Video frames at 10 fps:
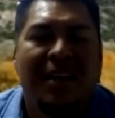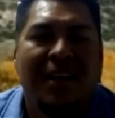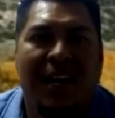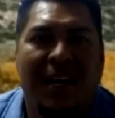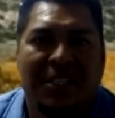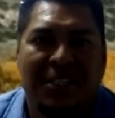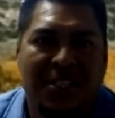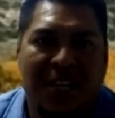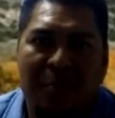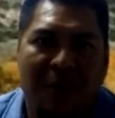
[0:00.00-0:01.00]
And she
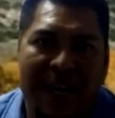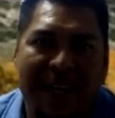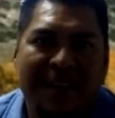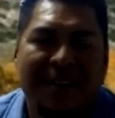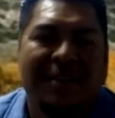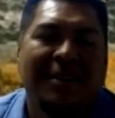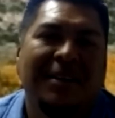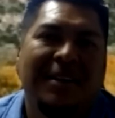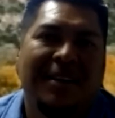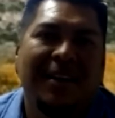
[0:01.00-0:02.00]
stopped writing,
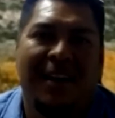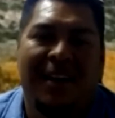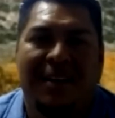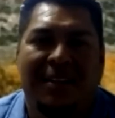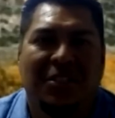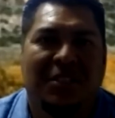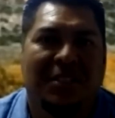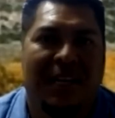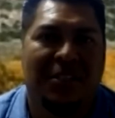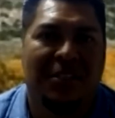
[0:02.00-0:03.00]
and she
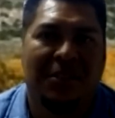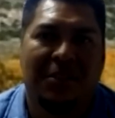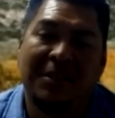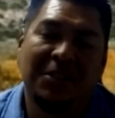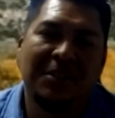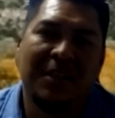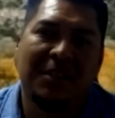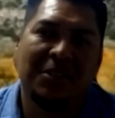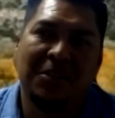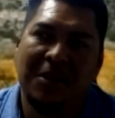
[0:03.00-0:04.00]
looked at
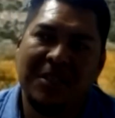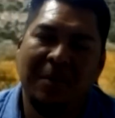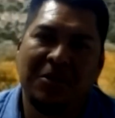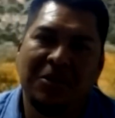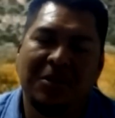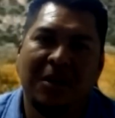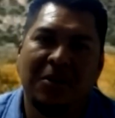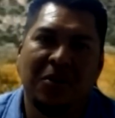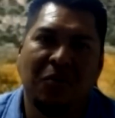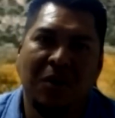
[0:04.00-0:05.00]
me, and she's like,
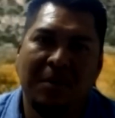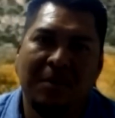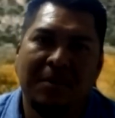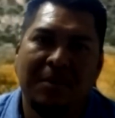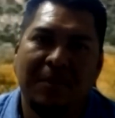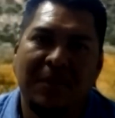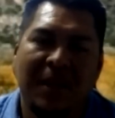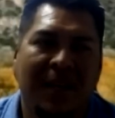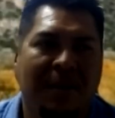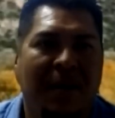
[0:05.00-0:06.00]
you what?
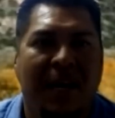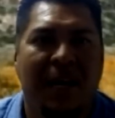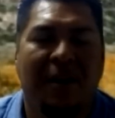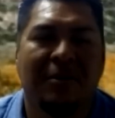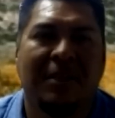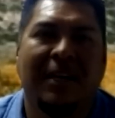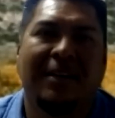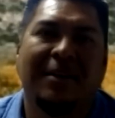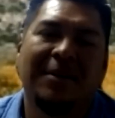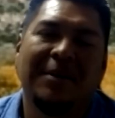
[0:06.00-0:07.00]
And in my head, I was
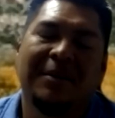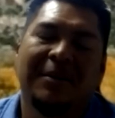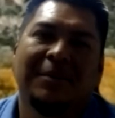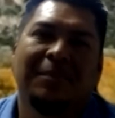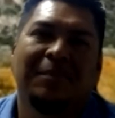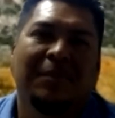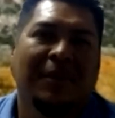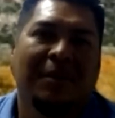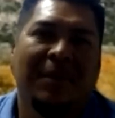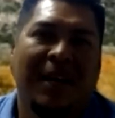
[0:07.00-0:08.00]
like,
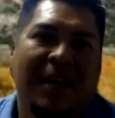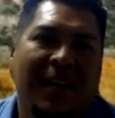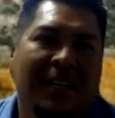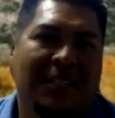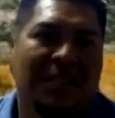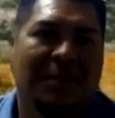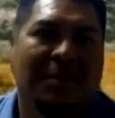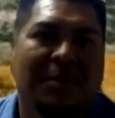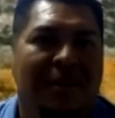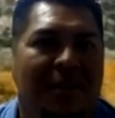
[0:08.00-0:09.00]
man, I just
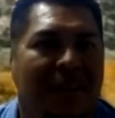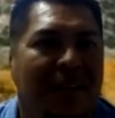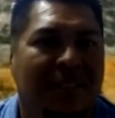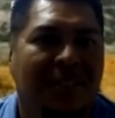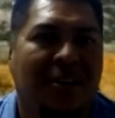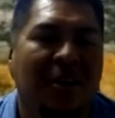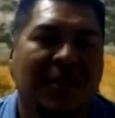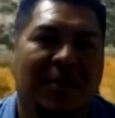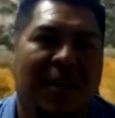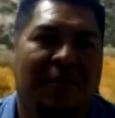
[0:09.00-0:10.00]
caused
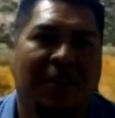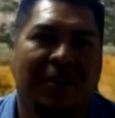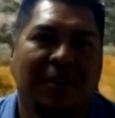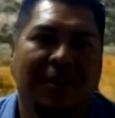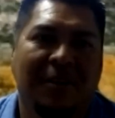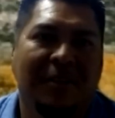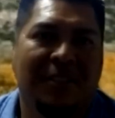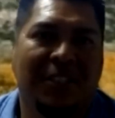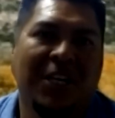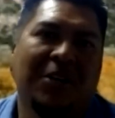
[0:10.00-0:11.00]
myself another
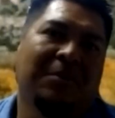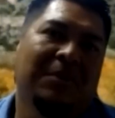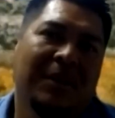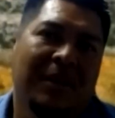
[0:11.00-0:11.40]
jail.